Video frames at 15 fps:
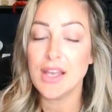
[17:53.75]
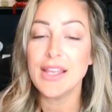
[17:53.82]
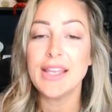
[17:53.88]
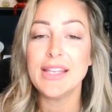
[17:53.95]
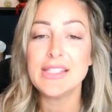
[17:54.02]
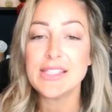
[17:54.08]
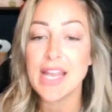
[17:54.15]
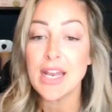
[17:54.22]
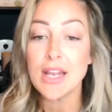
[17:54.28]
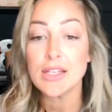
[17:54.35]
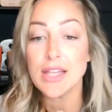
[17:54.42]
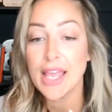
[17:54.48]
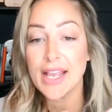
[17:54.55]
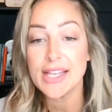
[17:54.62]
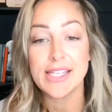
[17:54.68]

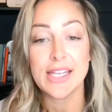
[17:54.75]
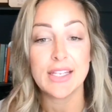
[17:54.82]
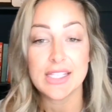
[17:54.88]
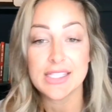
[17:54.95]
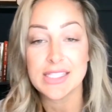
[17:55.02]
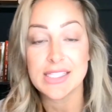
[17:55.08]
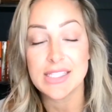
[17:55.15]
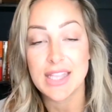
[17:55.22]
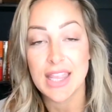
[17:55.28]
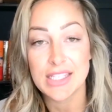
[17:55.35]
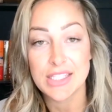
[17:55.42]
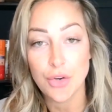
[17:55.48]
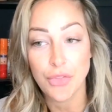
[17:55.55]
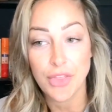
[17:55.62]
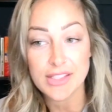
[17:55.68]
like I said,
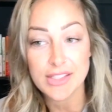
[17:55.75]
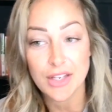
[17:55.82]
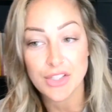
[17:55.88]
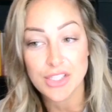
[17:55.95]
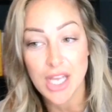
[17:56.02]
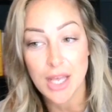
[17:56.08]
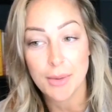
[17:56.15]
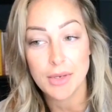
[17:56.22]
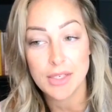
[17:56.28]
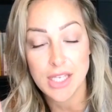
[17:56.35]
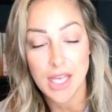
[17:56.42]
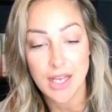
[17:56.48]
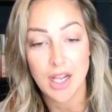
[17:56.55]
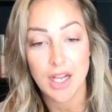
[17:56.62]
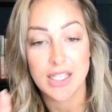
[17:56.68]
these are things that are done
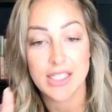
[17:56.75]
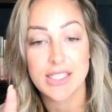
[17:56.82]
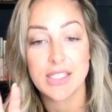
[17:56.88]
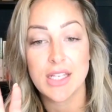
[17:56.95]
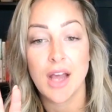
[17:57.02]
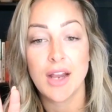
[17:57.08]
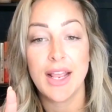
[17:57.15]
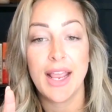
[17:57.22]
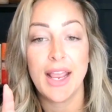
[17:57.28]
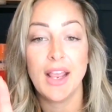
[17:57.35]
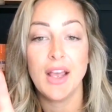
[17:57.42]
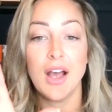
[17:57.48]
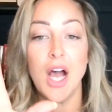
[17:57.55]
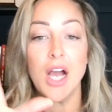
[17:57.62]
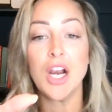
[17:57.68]
on
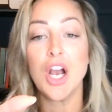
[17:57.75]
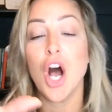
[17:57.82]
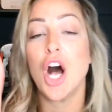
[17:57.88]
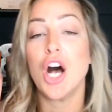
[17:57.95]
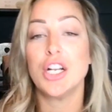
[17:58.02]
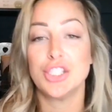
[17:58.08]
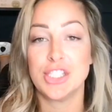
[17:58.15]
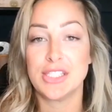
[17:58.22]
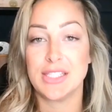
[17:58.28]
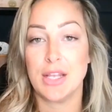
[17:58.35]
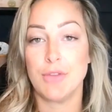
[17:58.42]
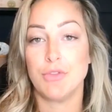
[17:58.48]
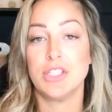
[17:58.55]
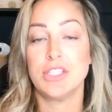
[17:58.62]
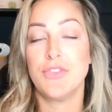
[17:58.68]
a unconscious
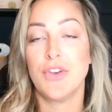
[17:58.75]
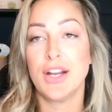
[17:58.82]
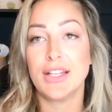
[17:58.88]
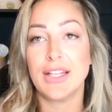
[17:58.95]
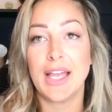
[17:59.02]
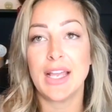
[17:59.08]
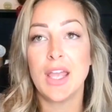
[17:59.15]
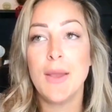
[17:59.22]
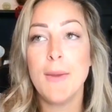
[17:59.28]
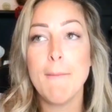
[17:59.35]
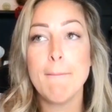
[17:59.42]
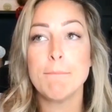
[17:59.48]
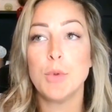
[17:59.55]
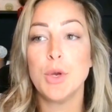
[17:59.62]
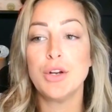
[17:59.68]
level. It's very like
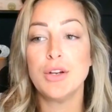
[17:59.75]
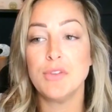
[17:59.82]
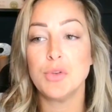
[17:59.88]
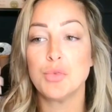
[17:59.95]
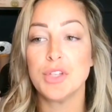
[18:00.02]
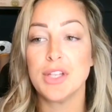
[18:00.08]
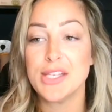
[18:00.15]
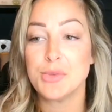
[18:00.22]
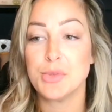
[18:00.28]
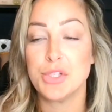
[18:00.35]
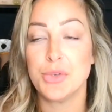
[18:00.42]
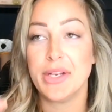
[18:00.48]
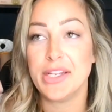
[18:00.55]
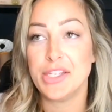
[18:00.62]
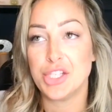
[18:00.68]
we don't even realize we're
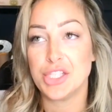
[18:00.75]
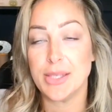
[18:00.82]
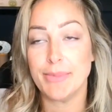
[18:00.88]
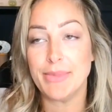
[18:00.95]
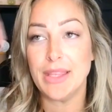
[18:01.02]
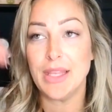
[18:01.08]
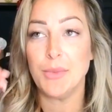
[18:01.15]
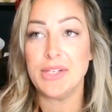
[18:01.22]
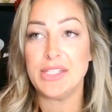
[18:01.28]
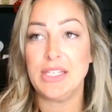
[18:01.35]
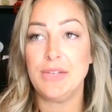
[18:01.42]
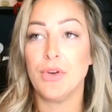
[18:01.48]
doing it. It's just something that we